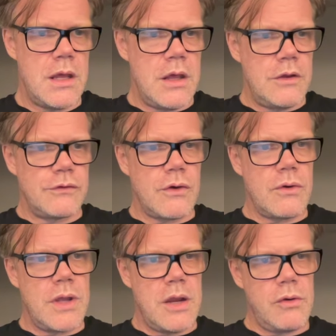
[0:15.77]
So
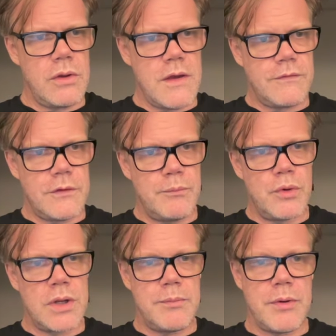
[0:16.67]
here we have the
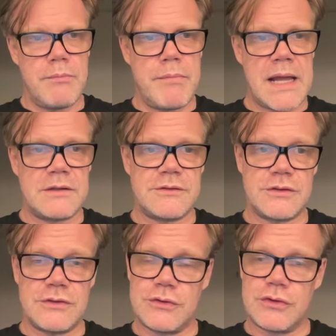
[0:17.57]
Bookkeeper
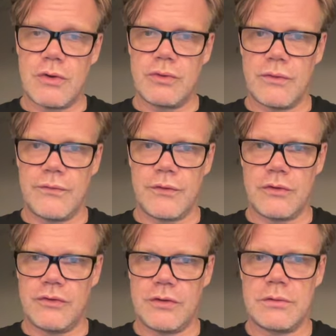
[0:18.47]
balances total
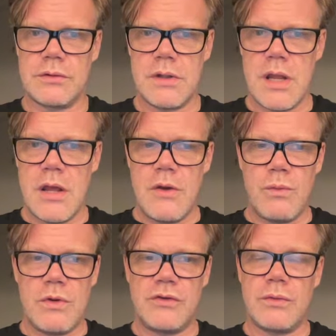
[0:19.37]
function,
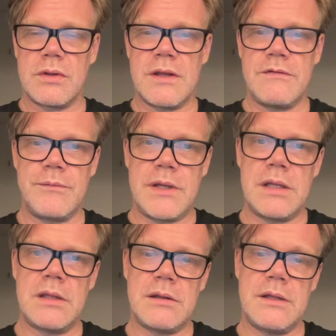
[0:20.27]
which will give
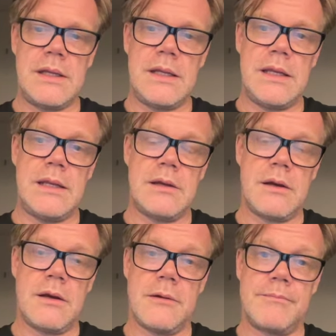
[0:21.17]
me the
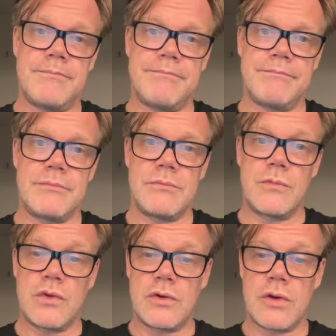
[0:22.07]

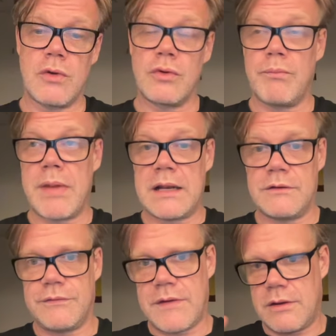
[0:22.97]
total balance
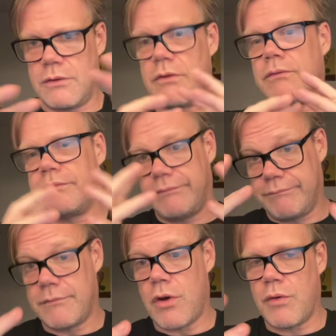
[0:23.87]
value of
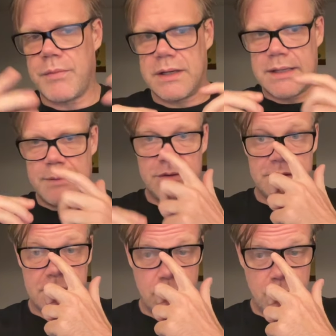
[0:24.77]
all my debits
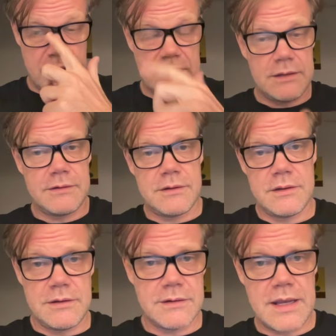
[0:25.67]
and credits in
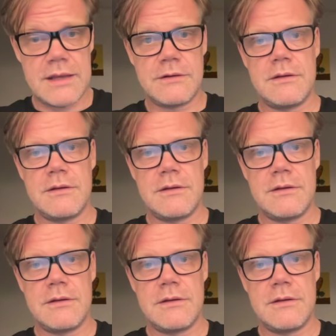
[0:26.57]
this case,